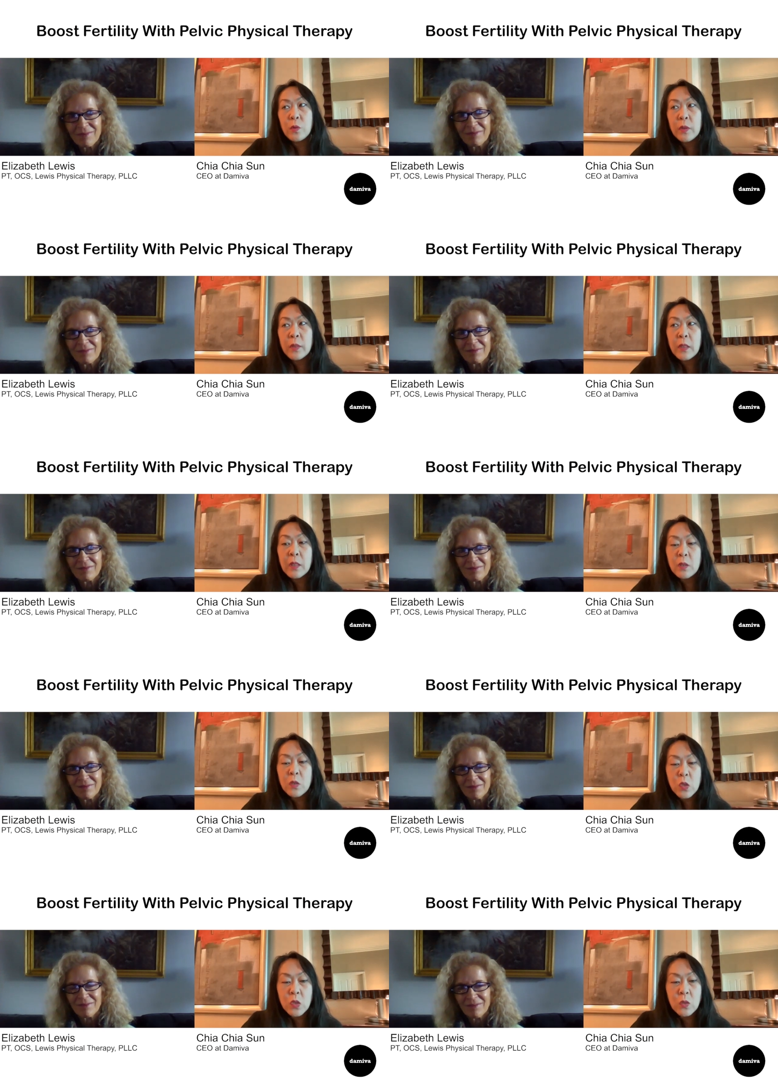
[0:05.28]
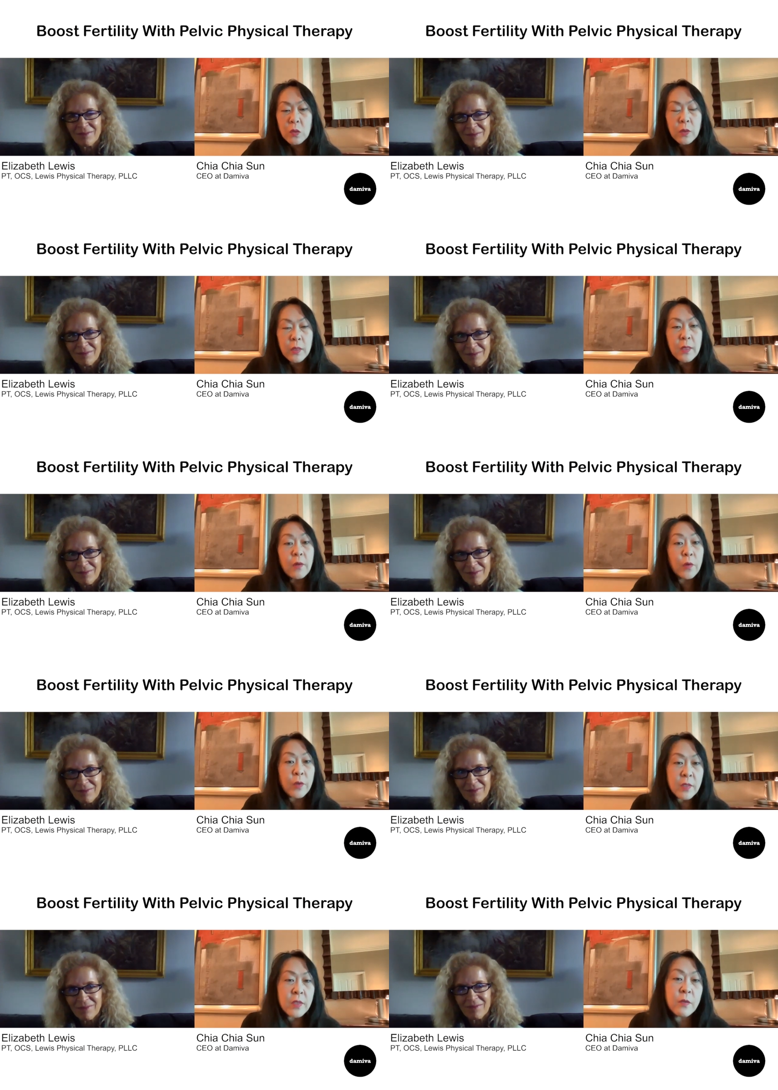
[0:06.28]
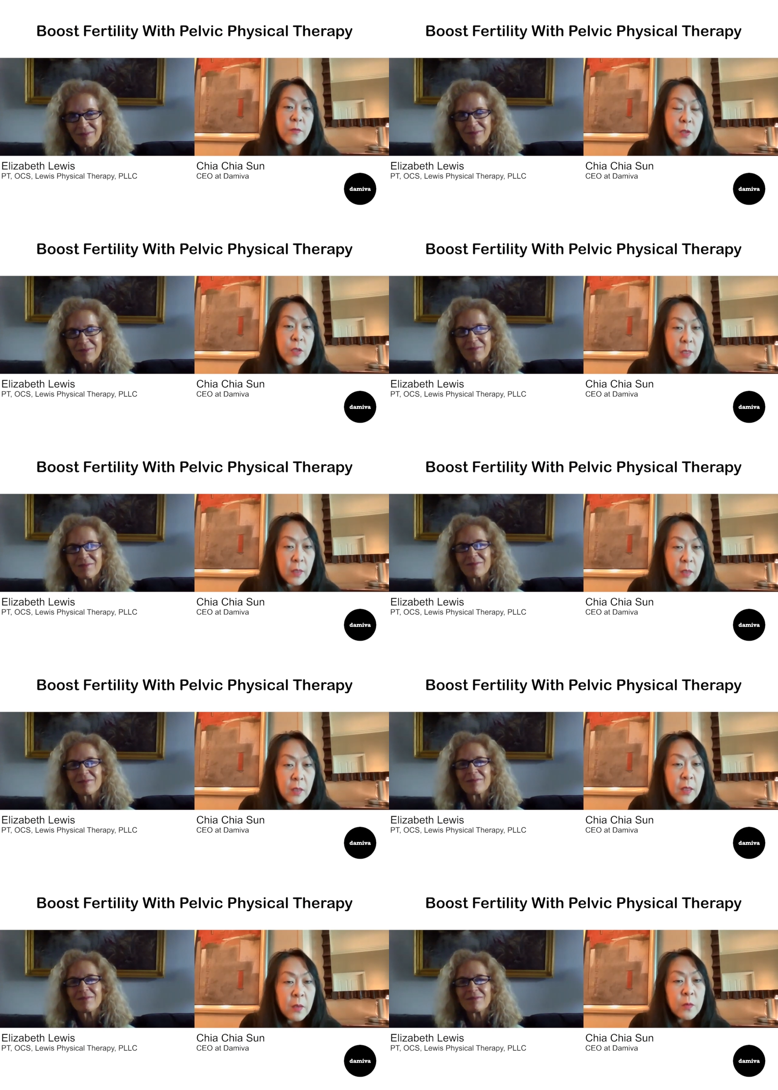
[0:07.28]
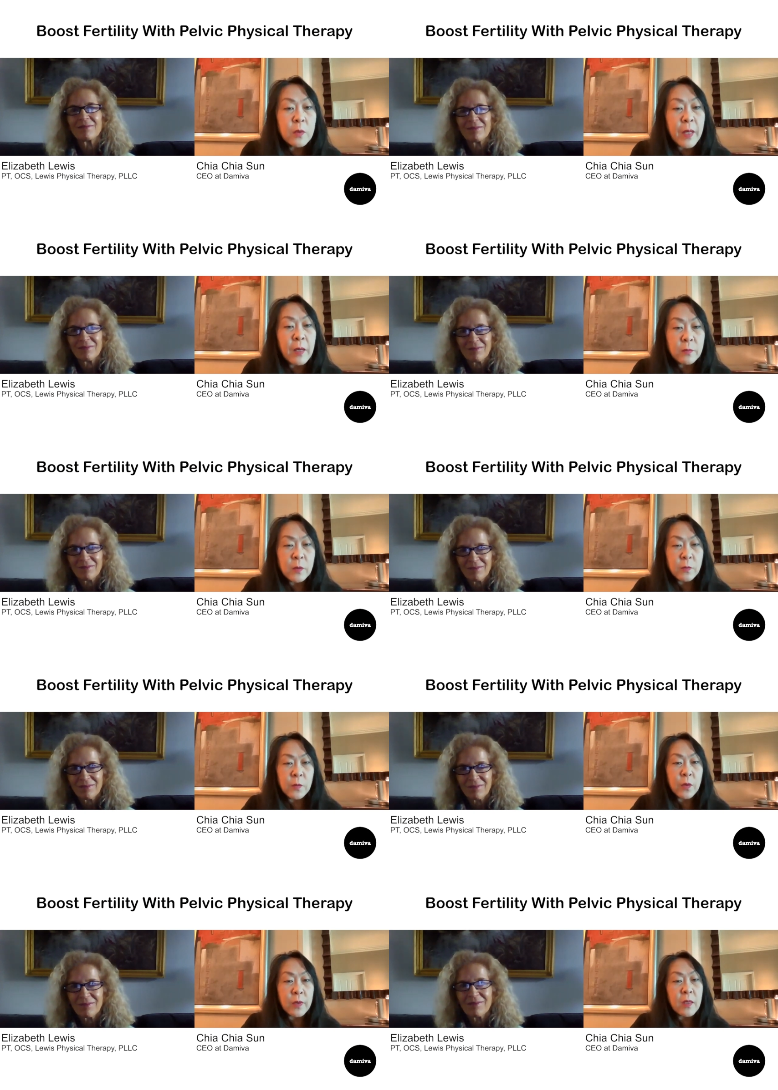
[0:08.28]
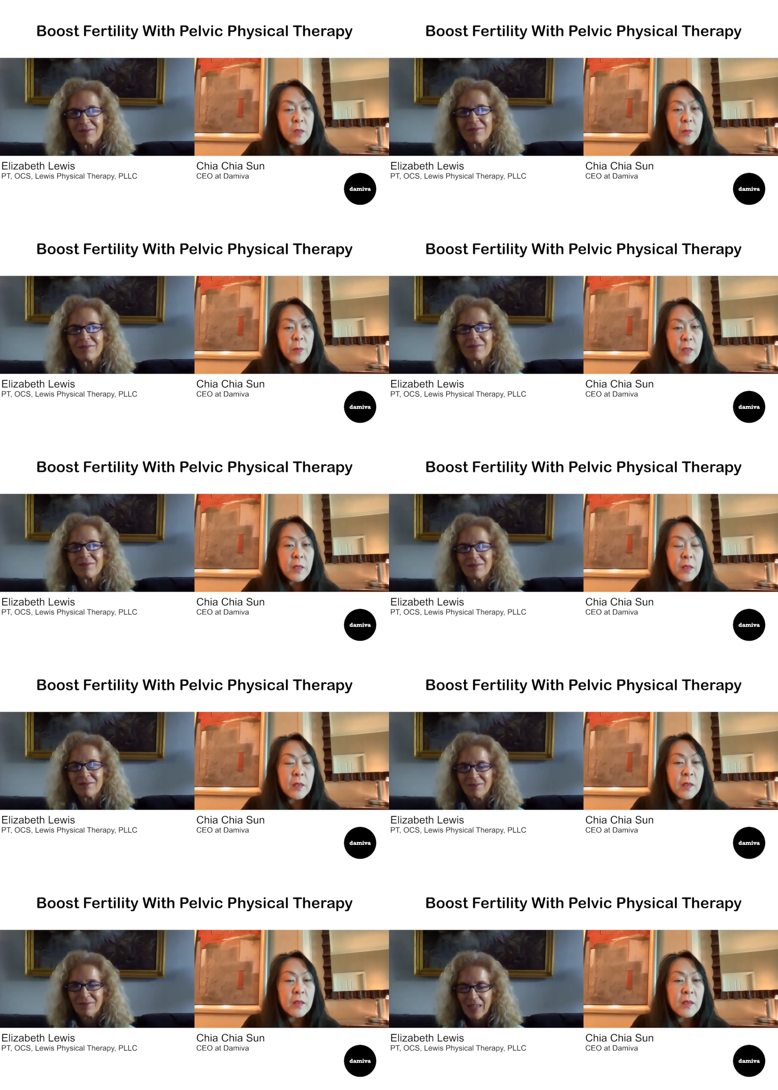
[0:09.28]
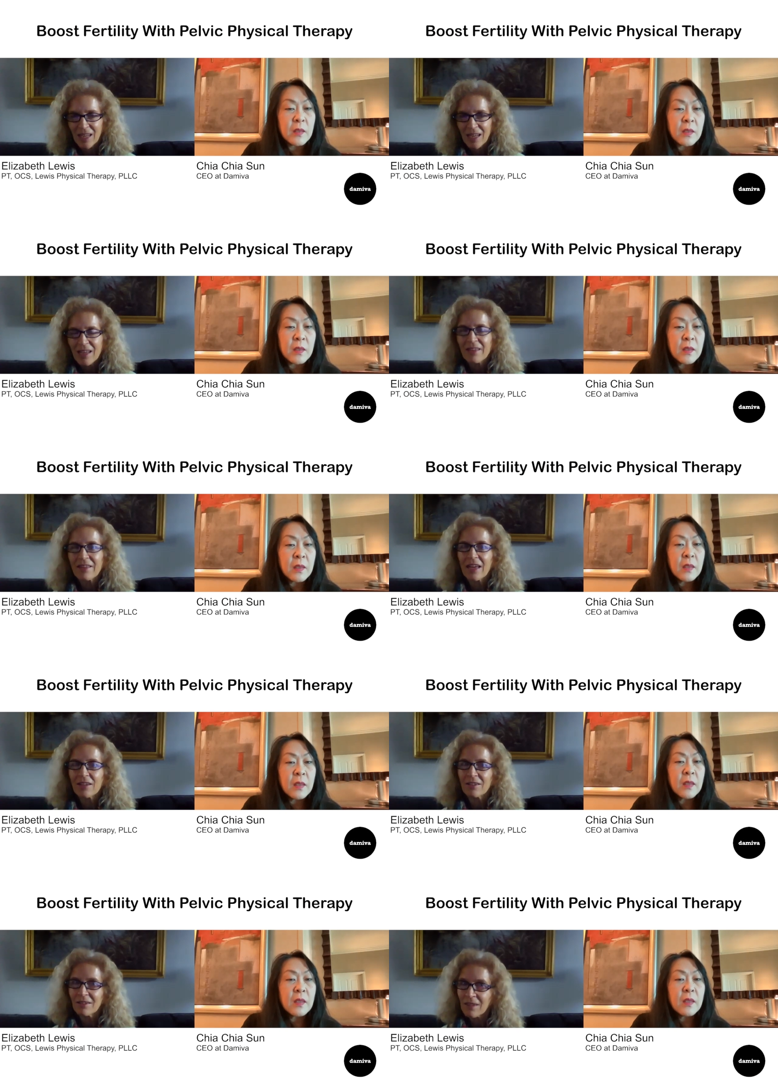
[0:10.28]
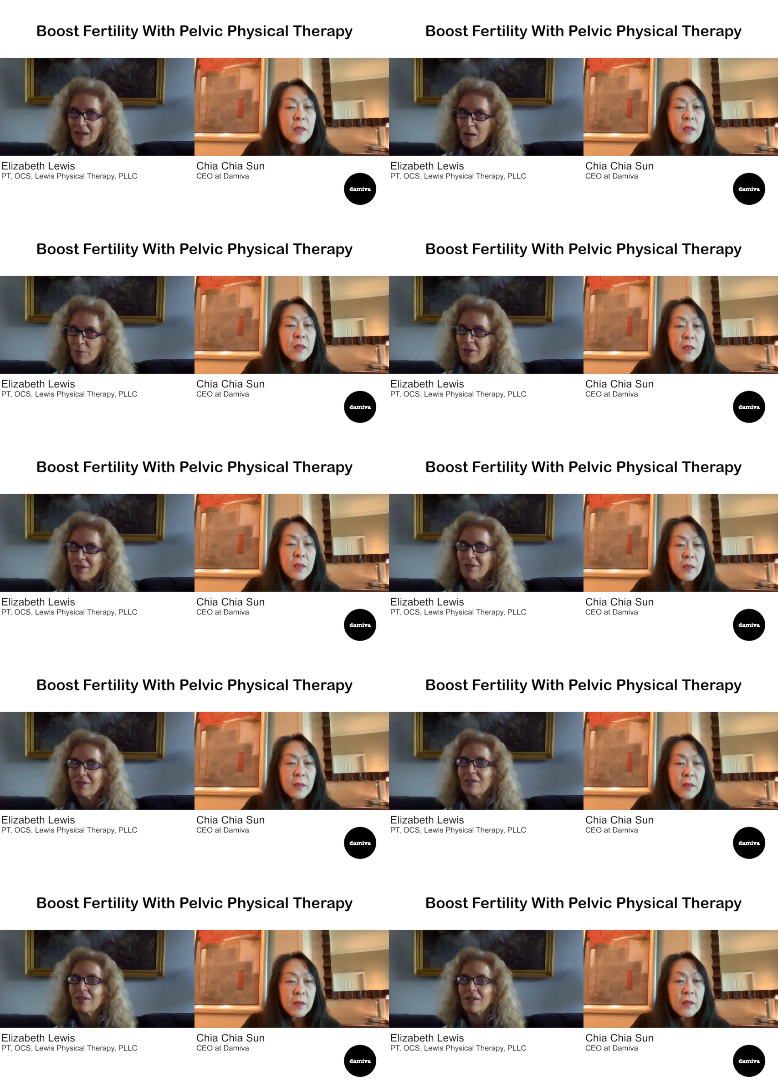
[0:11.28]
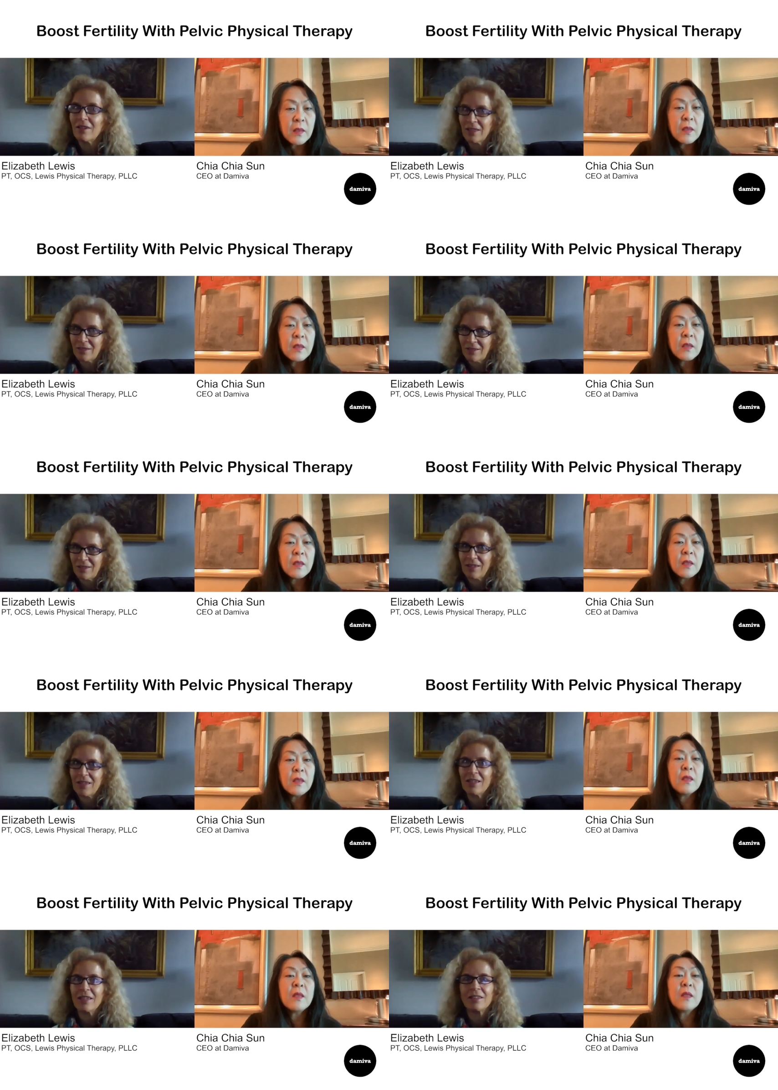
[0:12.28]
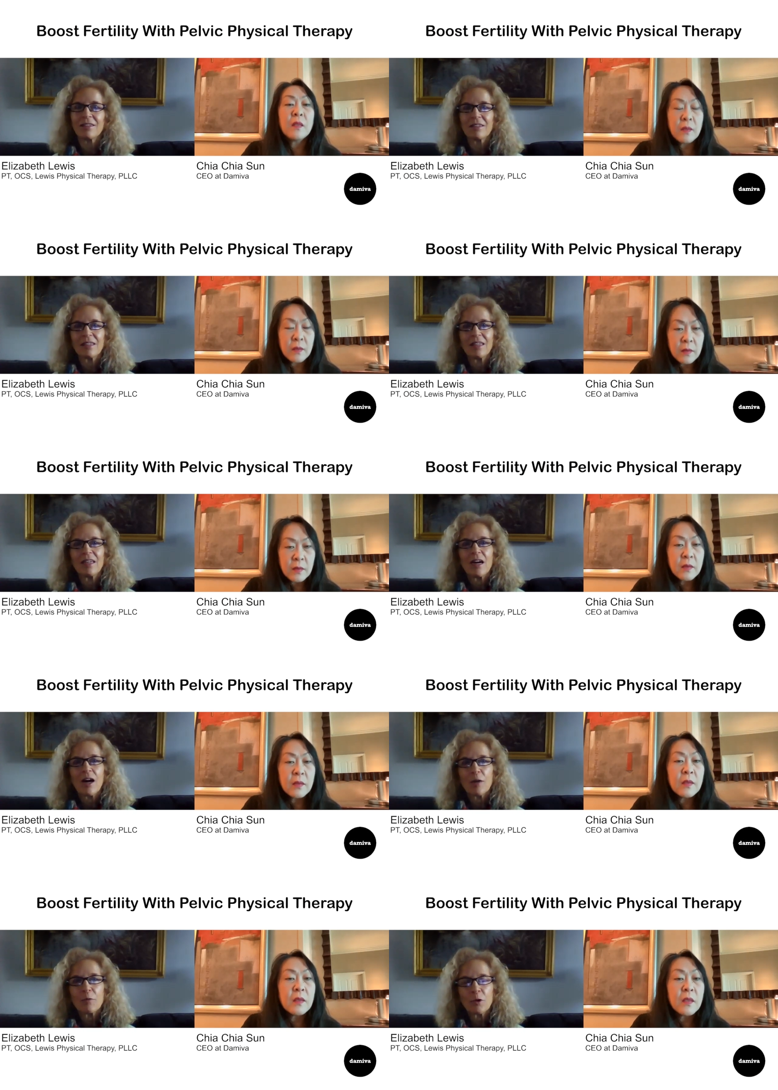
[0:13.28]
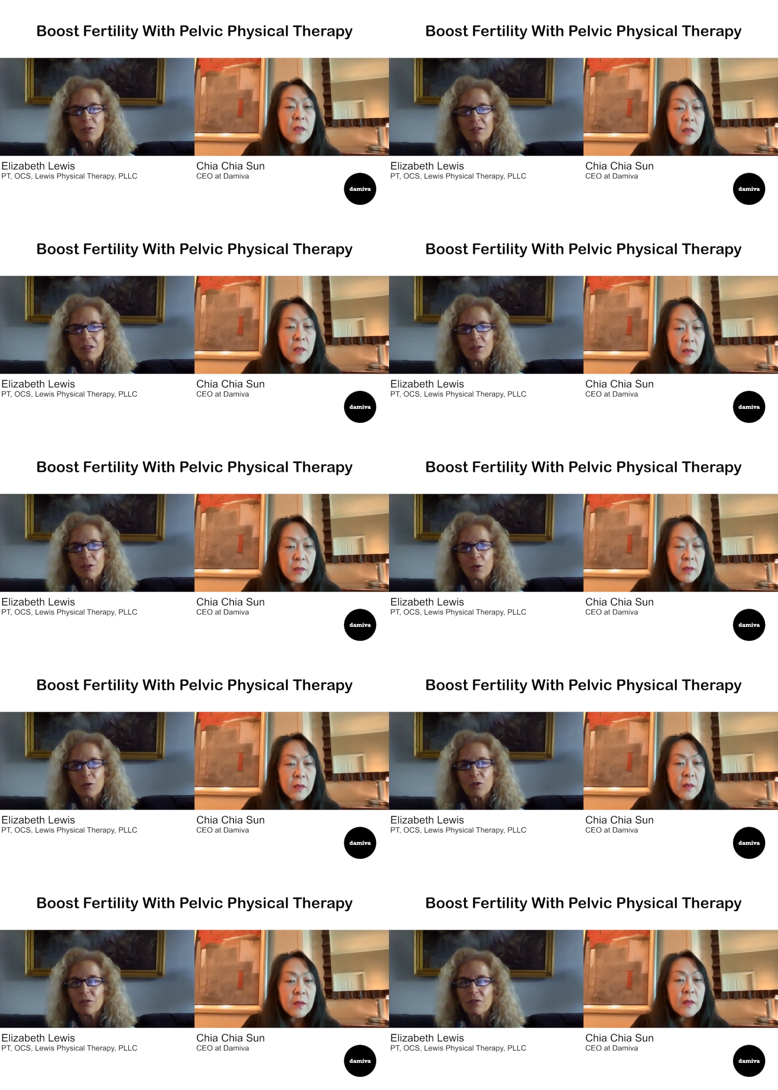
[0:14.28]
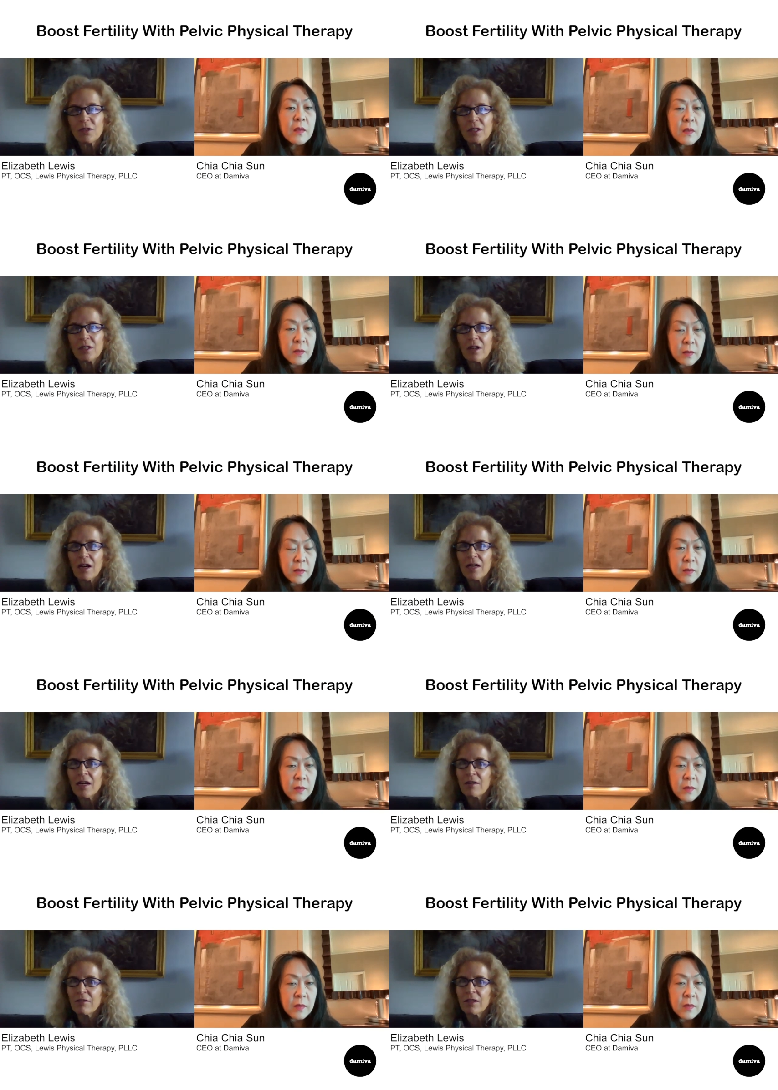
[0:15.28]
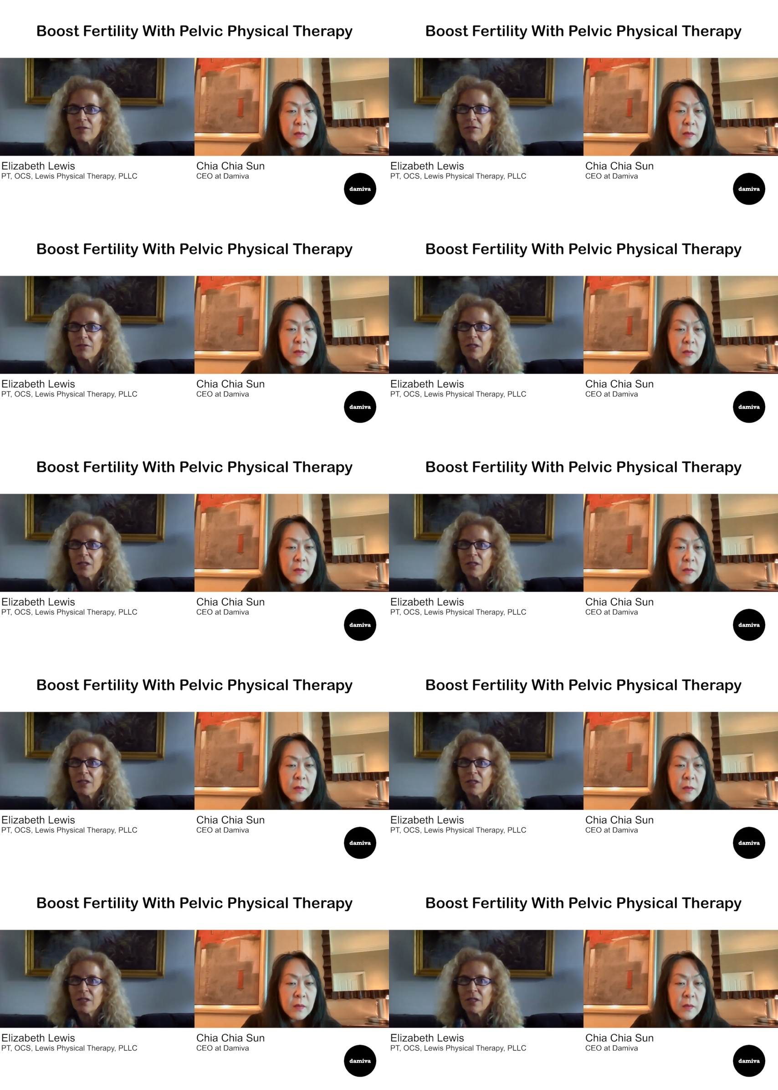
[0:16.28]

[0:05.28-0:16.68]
Speaker 1: who are looking to increase their fertility through pelvic floor therapy?
Speaker 2: That does happen a lot, and I personally don't feel I have enough